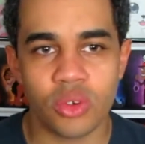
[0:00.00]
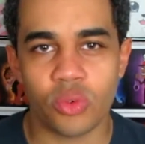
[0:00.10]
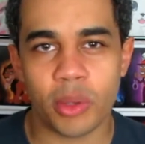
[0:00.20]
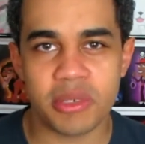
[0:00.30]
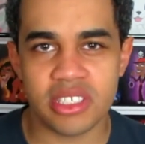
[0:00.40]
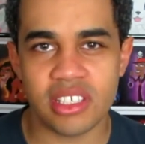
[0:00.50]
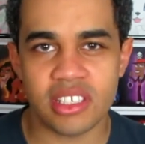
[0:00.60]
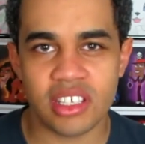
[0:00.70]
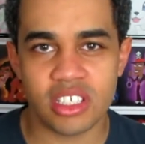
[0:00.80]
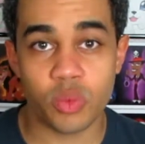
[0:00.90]

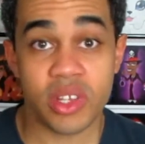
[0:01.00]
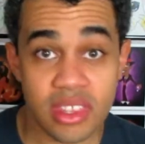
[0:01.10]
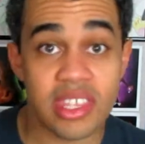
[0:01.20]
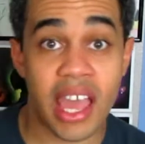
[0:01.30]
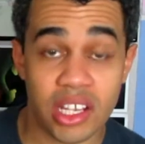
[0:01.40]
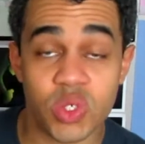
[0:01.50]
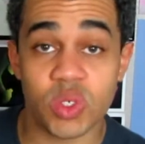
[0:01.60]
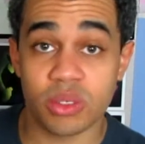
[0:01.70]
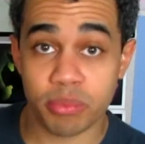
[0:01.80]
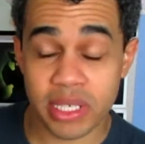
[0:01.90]
representation with the
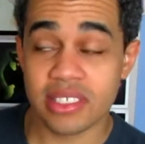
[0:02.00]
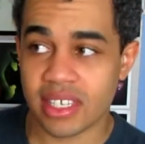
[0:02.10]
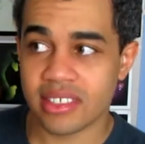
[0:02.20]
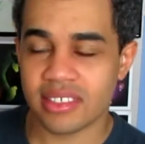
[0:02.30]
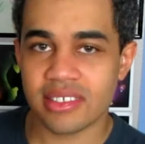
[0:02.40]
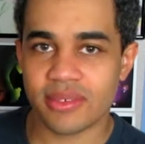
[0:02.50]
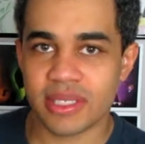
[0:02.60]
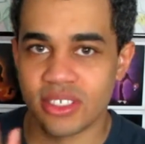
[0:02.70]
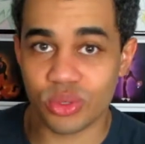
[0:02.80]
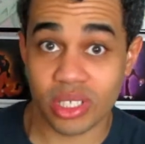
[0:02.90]
actual princesses,
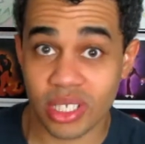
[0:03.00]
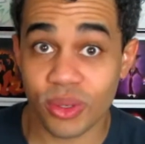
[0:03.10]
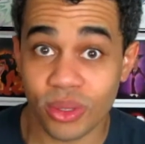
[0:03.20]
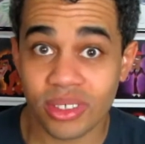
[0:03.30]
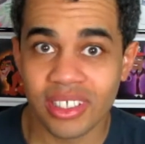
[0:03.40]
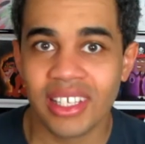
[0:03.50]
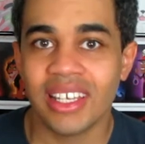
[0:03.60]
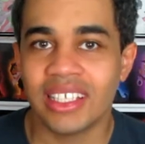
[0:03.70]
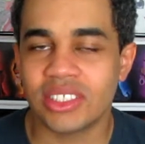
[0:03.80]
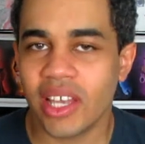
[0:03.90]
which is really cool.
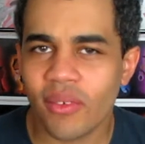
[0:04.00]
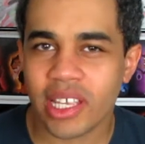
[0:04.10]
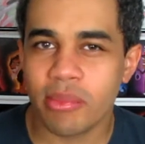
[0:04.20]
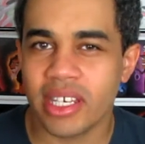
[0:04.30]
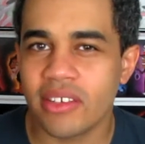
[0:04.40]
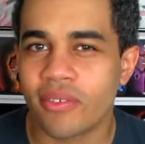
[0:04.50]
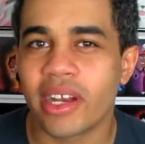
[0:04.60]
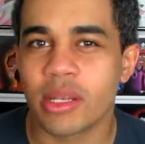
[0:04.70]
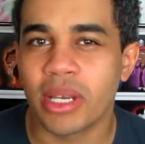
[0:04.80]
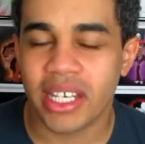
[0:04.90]
So I recommend it for
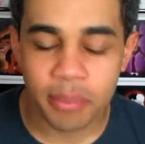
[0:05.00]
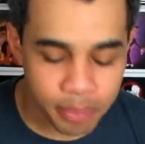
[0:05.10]
anybody.